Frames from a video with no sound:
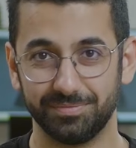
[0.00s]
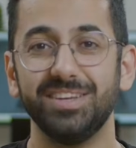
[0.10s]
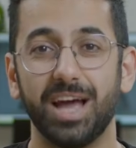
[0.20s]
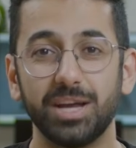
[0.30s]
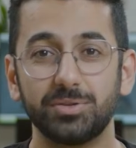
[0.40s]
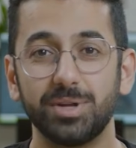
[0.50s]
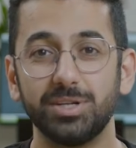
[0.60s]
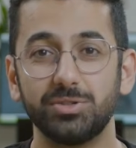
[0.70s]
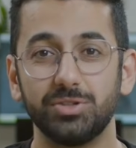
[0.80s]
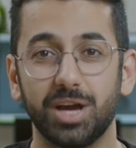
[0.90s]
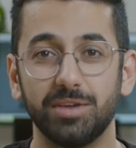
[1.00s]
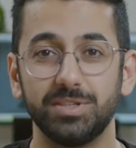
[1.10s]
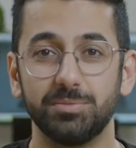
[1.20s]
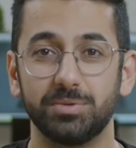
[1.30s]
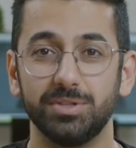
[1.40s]
Now you're ready to dive
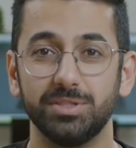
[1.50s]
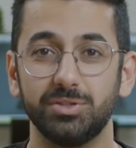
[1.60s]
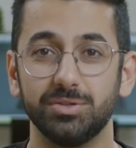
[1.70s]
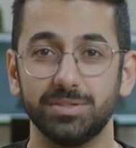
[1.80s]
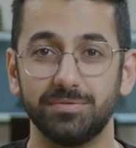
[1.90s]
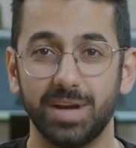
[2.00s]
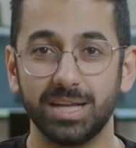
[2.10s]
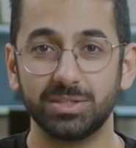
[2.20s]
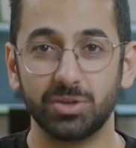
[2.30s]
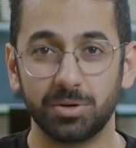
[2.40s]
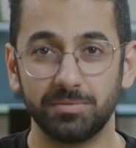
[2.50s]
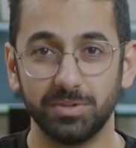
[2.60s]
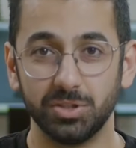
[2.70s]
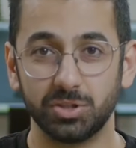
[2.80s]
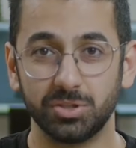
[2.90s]
deeper into advanced HARP
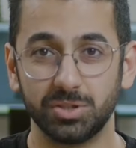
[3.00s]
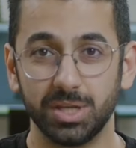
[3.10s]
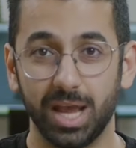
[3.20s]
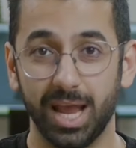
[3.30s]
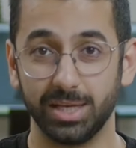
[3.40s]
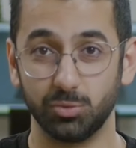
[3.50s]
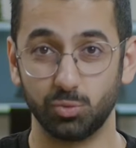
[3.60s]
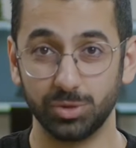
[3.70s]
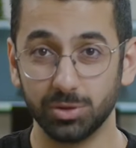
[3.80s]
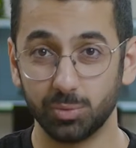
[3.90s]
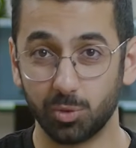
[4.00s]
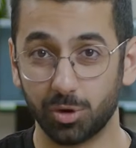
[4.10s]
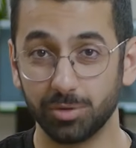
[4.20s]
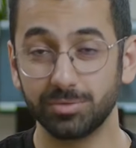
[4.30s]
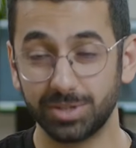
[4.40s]
features and
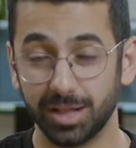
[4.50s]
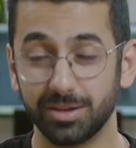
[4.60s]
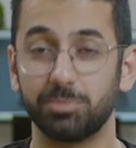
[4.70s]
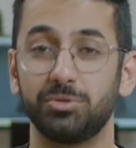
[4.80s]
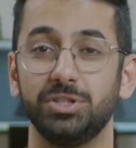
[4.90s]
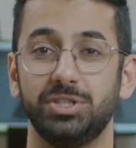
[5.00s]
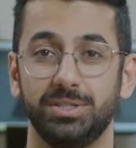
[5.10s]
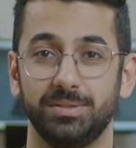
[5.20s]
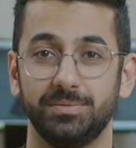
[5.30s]
real-world teleoperation.